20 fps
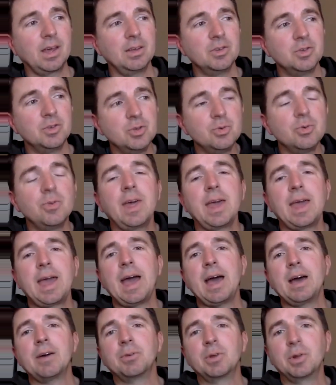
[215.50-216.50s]
do they
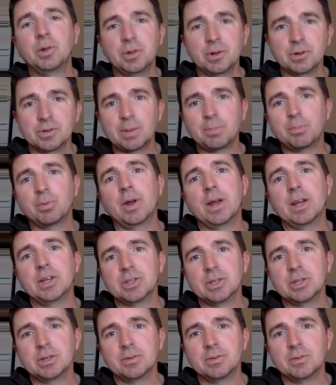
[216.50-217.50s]
have clear
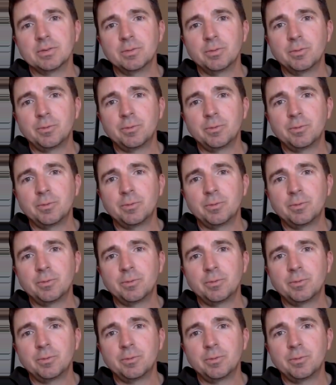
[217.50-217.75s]
separation